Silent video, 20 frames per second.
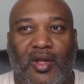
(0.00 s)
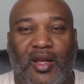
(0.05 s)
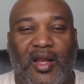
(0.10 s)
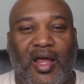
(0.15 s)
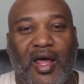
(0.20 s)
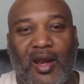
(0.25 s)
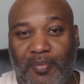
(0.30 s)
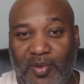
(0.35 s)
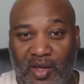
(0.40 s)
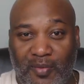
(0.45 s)

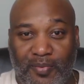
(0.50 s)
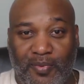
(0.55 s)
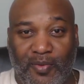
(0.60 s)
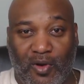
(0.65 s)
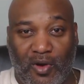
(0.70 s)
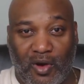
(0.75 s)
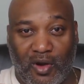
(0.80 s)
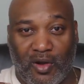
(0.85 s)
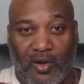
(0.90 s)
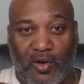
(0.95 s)
lot of
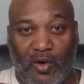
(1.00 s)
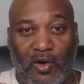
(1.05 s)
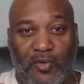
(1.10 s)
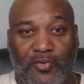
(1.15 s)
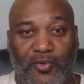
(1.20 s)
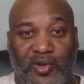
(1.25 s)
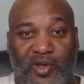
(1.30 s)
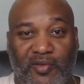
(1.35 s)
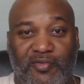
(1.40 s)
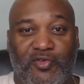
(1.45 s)
people are
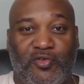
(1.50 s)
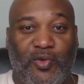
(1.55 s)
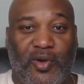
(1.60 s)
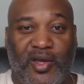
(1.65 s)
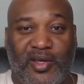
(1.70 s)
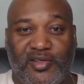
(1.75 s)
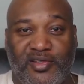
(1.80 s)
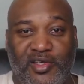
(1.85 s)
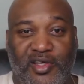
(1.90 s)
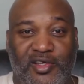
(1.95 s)
going through different
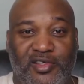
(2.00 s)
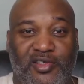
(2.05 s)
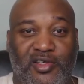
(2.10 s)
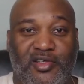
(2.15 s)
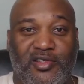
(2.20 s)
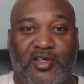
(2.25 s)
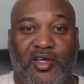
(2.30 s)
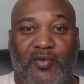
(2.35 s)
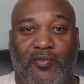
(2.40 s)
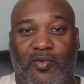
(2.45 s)

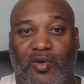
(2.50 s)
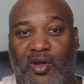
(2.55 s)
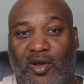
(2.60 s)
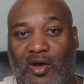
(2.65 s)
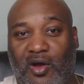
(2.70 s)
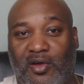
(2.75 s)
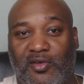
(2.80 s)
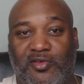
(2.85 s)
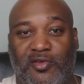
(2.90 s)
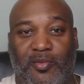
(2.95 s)
transitions in
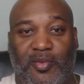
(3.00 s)
regards